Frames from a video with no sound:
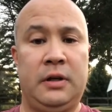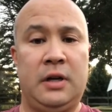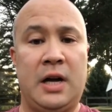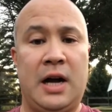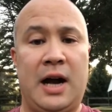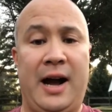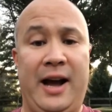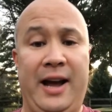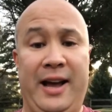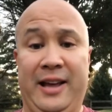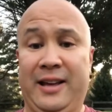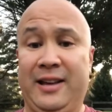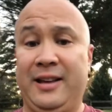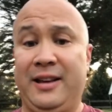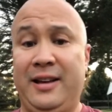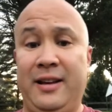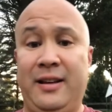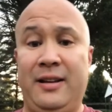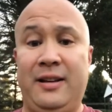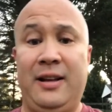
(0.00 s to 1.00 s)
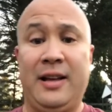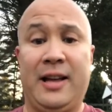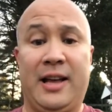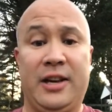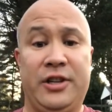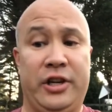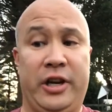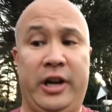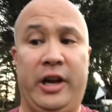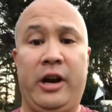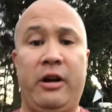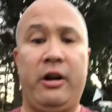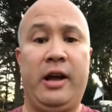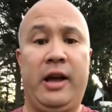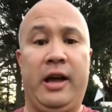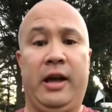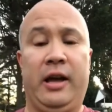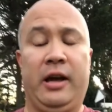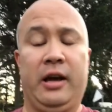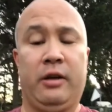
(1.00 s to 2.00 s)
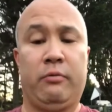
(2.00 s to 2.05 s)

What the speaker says: Hi, Kenji here, and